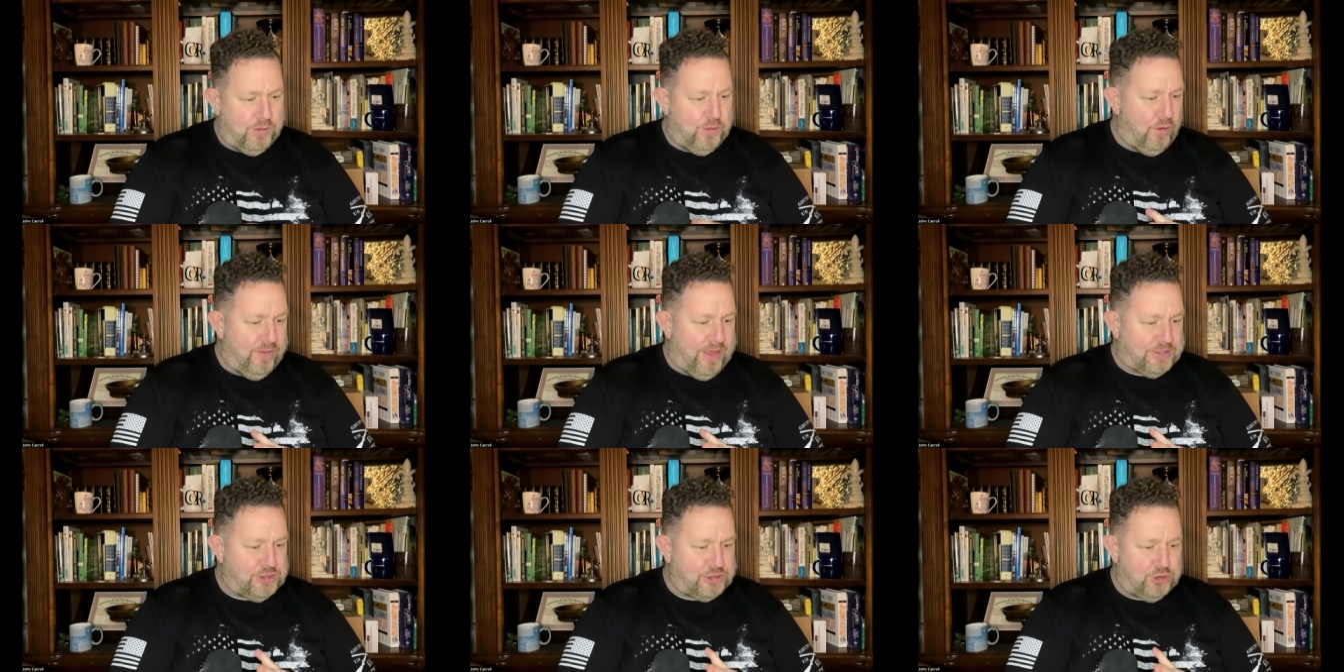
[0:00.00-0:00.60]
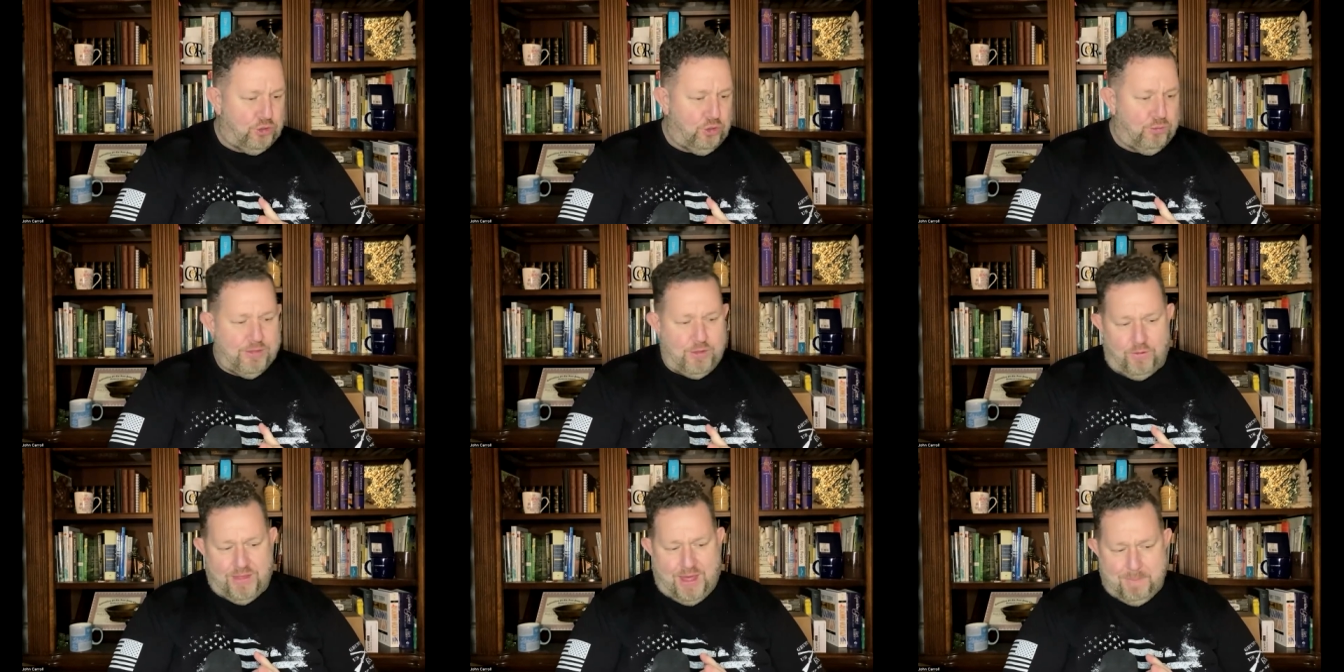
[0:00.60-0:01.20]
with all thy soul,
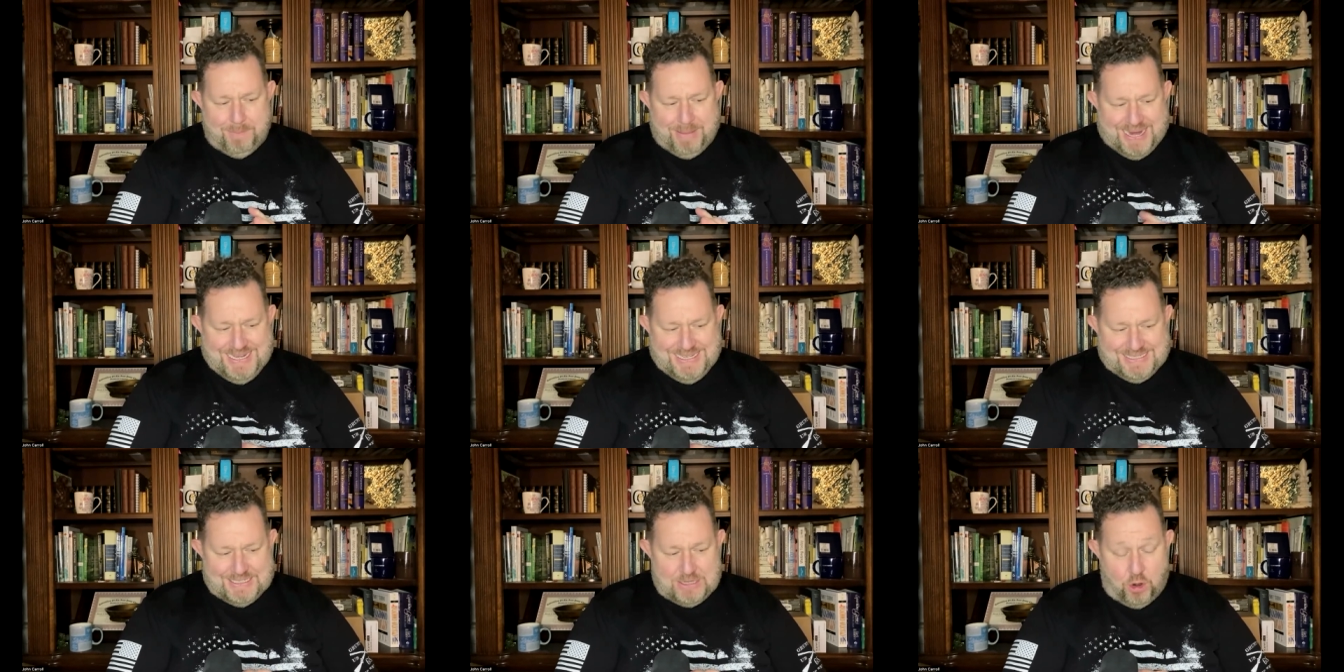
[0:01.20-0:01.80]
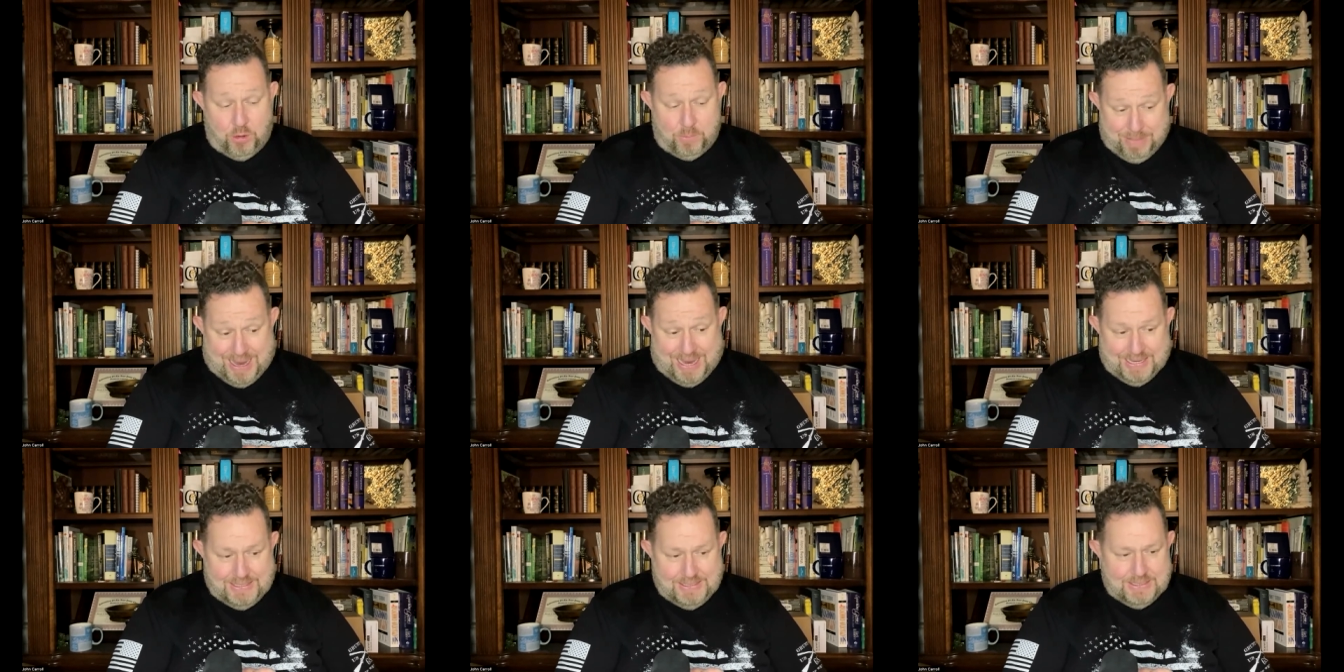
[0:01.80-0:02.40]
with all thy might or
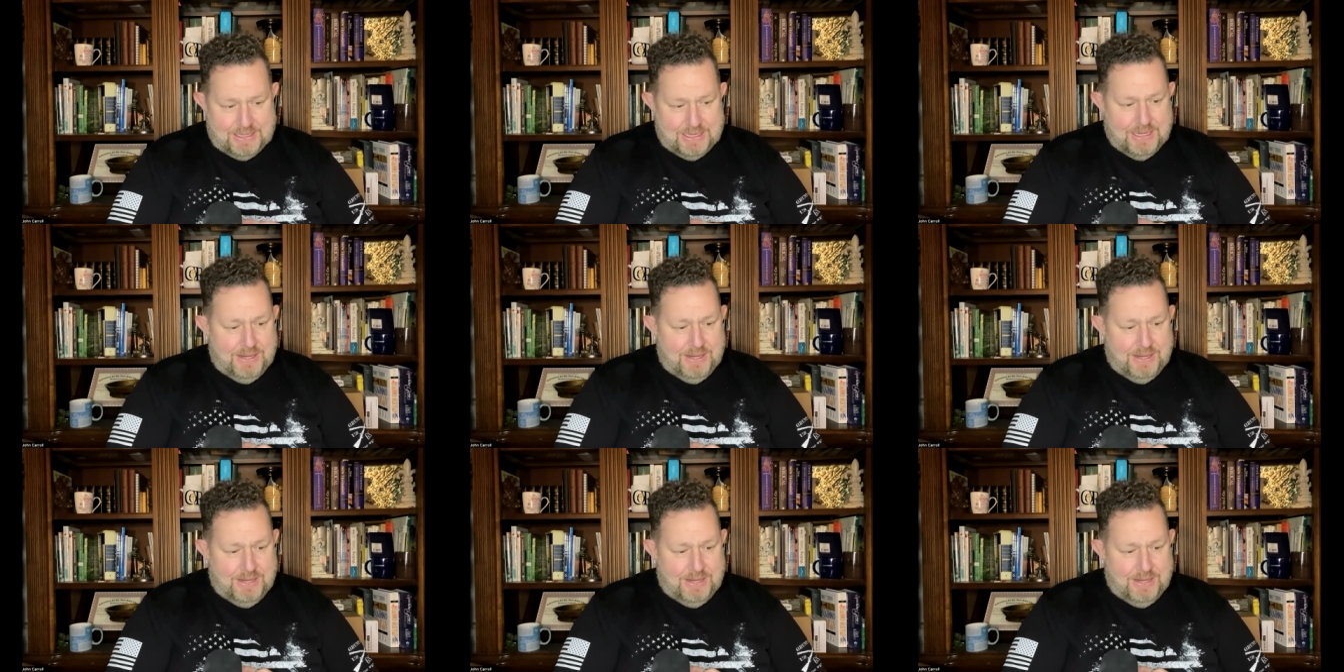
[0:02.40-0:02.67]
mind.